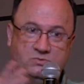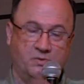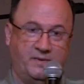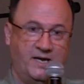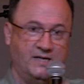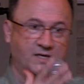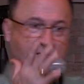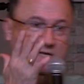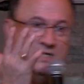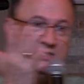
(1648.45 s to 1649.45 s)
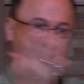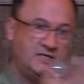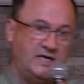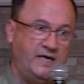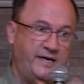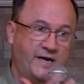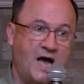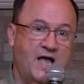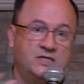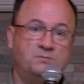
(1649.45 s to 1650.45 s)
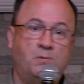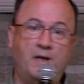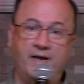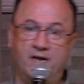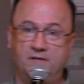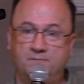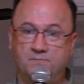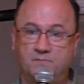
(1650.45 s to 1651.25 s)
begin to see God's plan